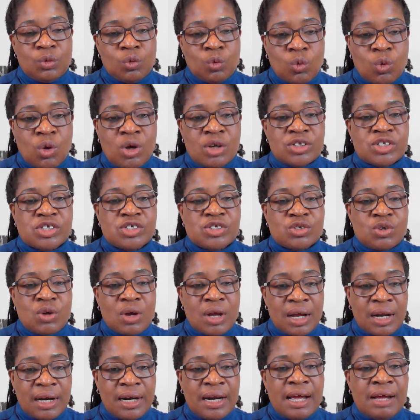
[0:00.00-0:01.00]
what to
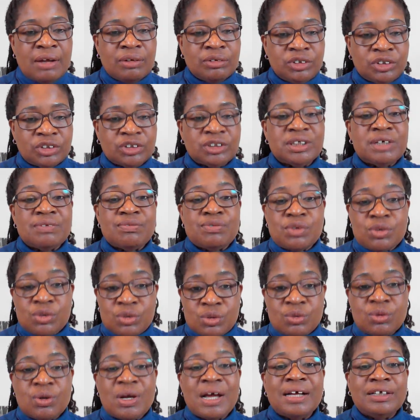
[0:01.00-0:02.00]
allow Joseph to
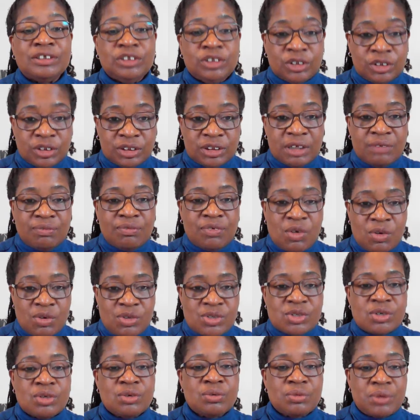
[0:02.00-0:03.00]
do. And Joseph
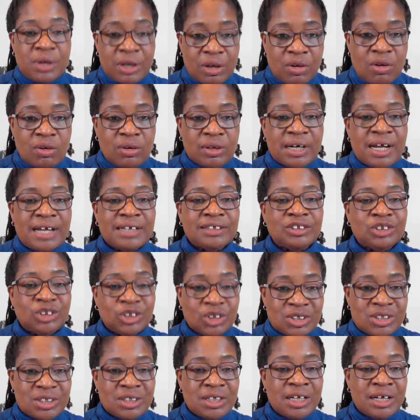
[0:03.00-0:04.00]
also recognized
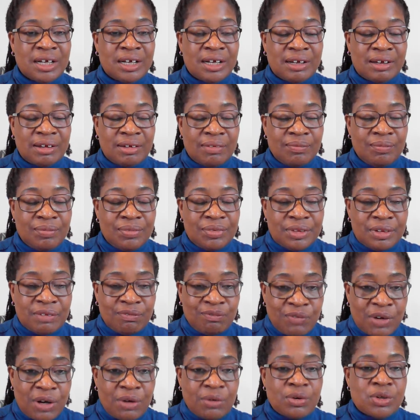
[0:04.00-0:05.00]

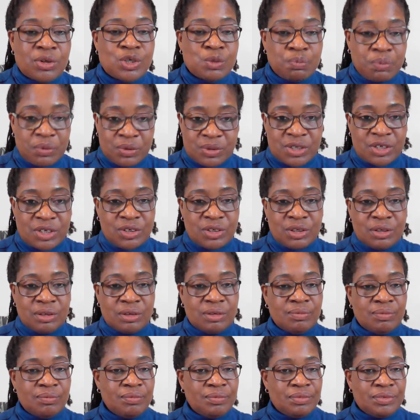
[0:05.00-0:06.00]
Pharaoh's position.
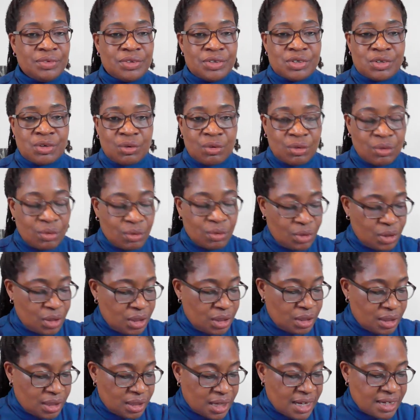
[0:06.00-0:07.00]
So
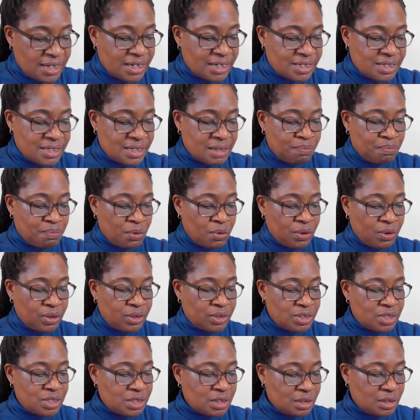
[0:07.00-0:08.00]
that is the
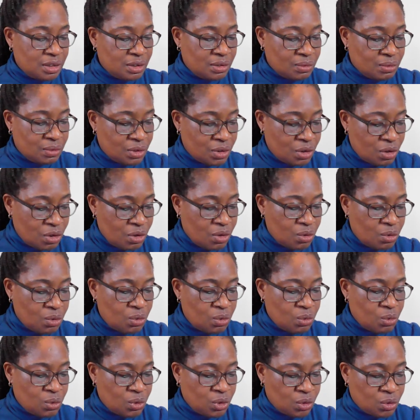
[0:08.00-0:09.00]
point. You know
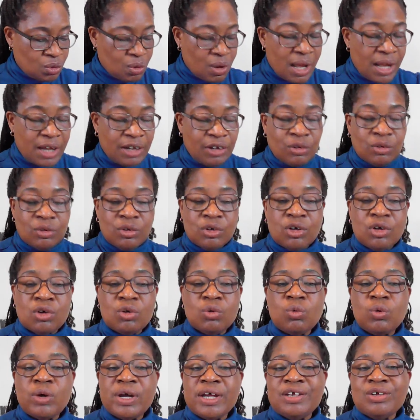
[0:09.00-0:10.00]
who you are. You
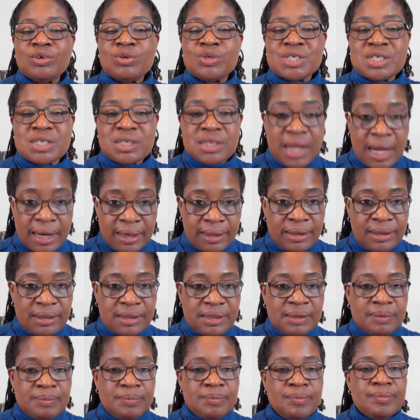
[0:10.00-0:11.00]
know where you stand.